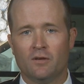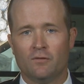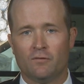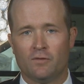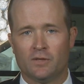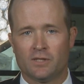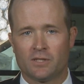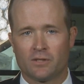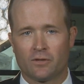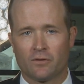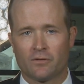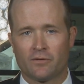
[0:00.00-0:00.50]

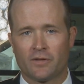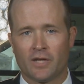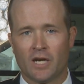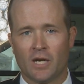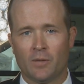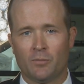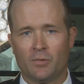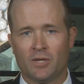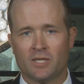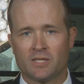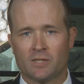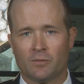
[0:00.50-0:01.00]
Physical
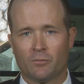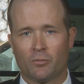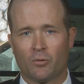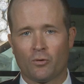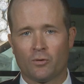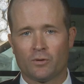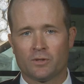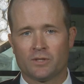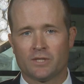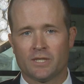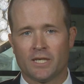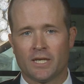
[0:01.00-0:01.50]
therapy is
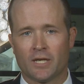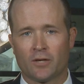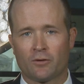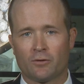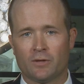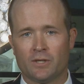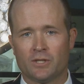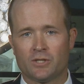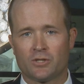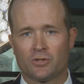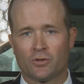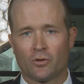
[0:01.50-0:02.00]
important to
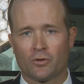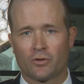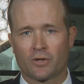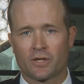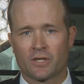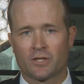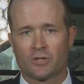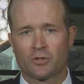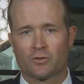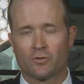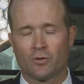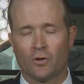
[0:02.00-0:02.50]
increase shoulder
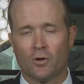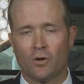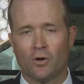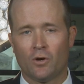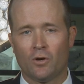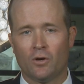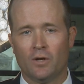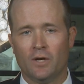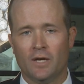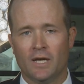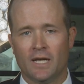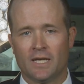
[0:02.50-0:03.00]

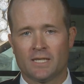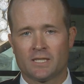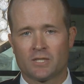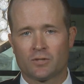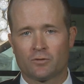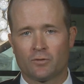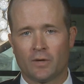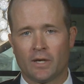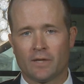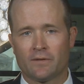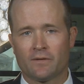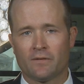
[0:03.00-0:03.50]
control and
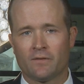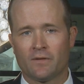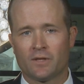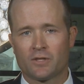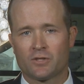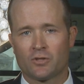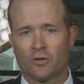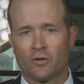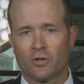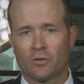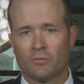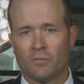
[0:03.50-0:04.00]
strengthen the
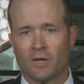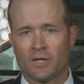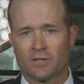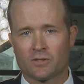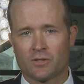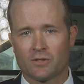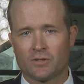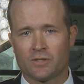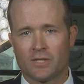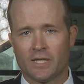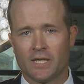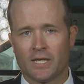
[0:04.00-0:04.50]
shoulder
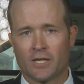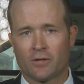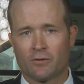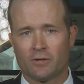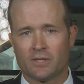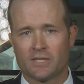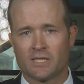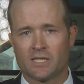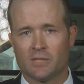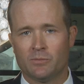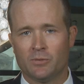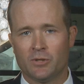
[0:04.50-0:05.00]
muscles to
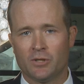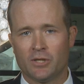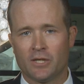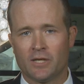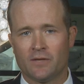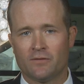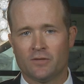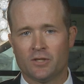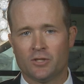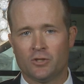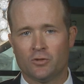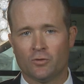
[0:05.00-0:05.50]
increase stability
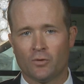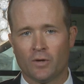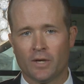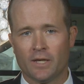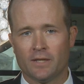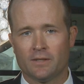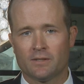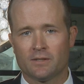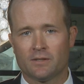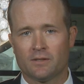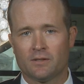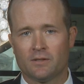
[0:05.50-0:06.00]
of the
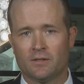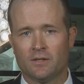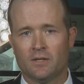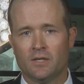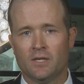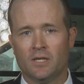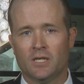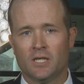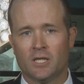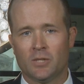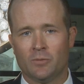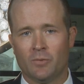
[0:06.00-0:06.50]
joint.
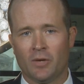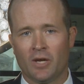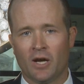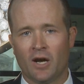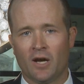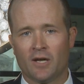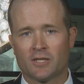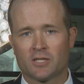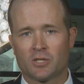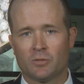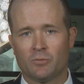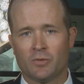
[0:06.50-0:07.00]
You may
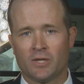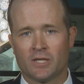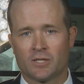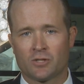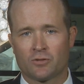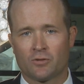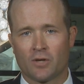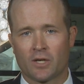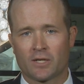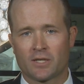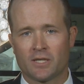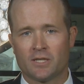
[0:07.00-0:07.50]
also be
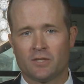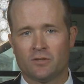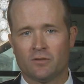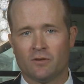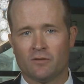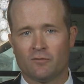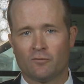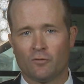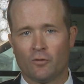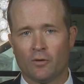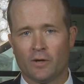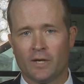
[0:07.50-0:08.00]
instructed to
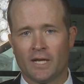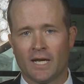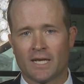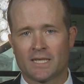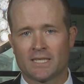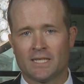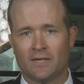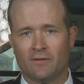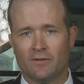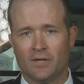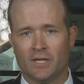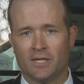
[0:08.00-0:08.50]
avoid
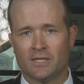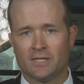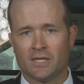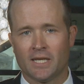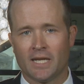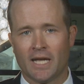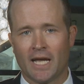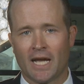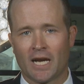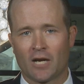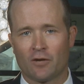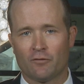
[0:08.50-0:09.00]
activities that
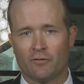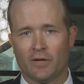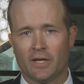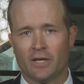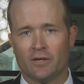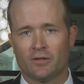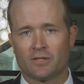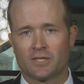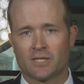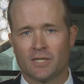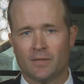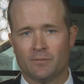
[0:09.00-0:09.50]
aggravate
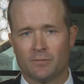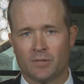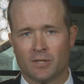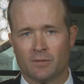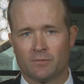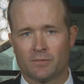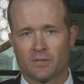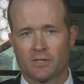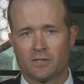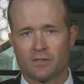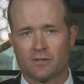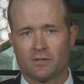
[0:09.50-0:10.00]
your
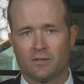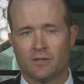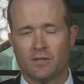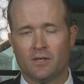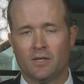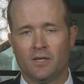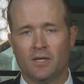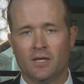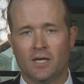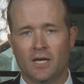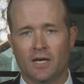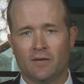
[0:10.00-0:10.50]
symptoms.
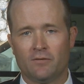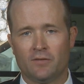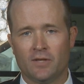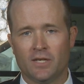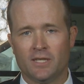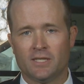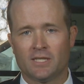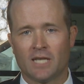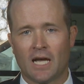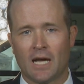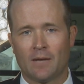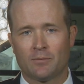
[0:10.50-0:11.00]
If
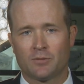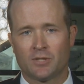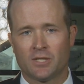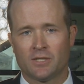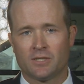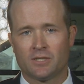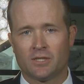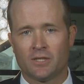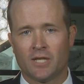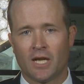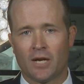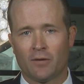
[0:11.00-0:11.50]
these
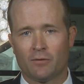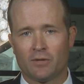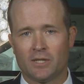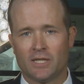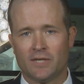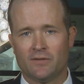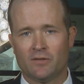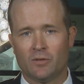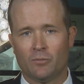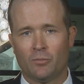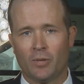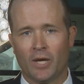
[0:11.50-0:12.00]
options do not
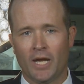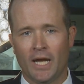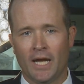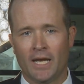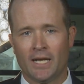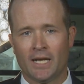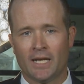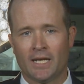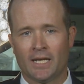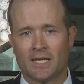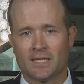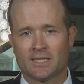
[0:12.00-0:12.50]
relieve the
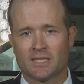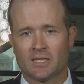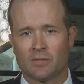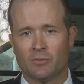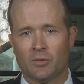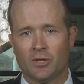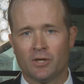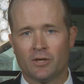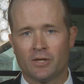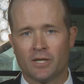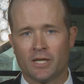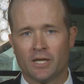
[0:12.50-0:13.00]
pain and
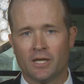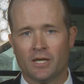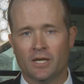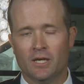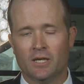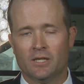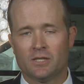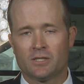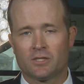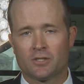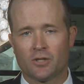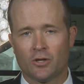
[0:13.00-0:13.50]
instability,
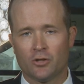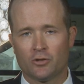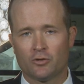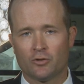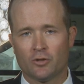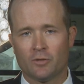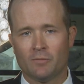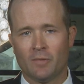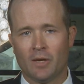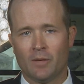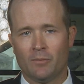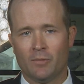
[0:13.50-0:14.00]

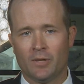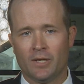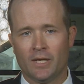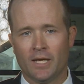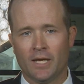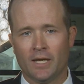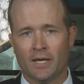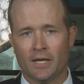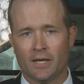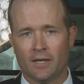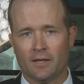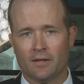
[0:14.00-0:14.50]
surgery may be
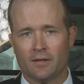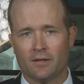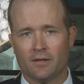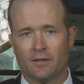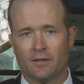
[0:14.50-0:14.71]
needed.